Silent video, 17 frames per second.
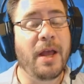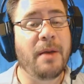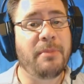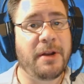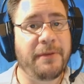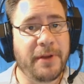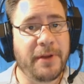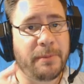
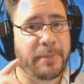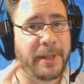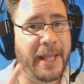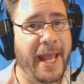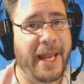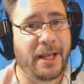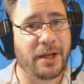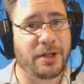But if you're
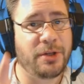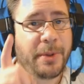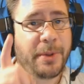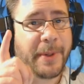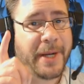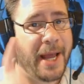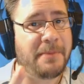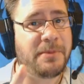planning on
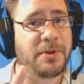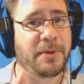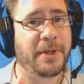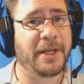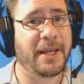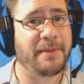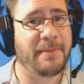doing what I'm doing and